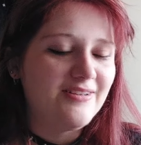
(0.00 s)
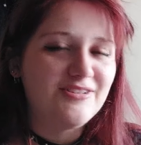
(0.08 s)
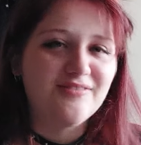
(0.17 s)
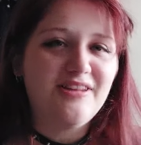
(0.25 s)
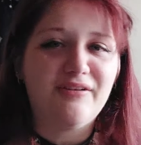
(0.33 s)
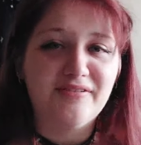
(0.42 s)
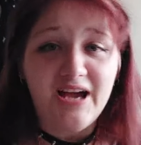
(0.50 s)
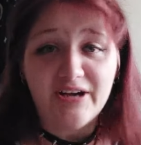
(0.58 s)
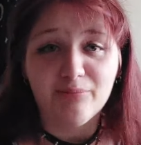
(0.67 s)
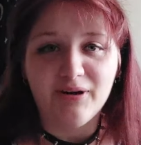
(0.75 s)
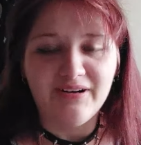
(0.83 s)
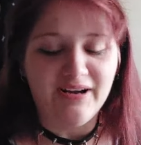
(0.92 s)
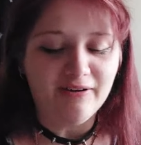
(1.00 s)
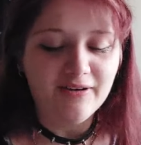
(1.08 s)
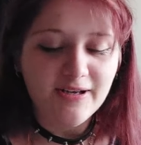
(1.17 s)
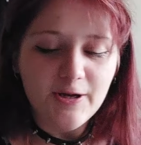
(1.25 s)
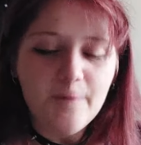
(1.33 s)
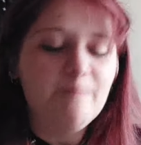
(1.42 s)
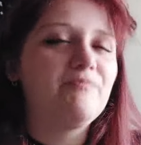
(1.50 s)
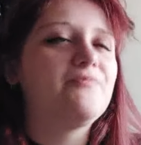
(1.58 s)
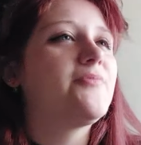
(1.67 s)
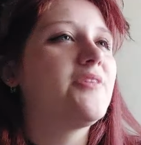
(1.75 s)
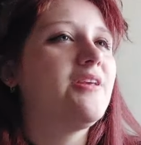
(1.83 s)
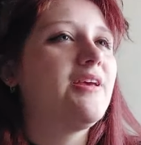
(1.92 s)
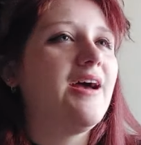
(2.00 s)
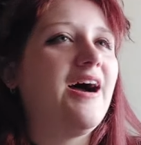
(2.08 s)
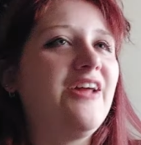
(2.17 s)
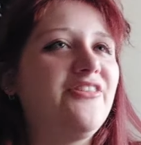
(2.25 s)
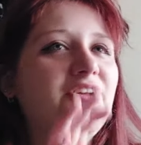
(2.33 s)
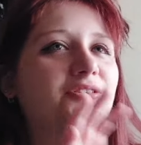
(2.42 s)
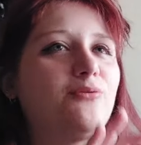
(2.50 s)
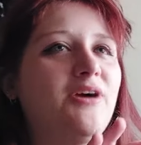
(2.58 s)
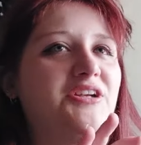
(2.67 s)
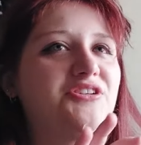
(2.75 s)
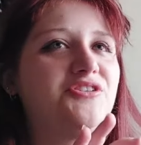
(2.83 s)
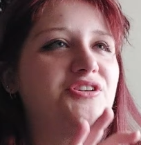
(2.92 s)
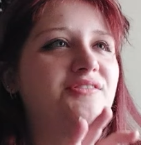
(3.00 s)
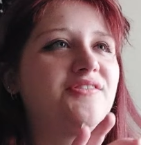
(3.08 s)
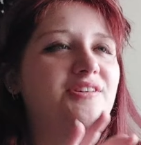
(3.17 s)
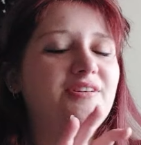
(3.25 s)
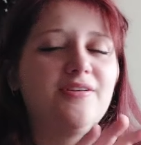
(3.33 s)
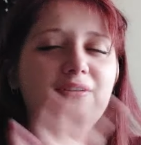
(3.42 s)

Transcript: just now scatterbrained now. I think the right should just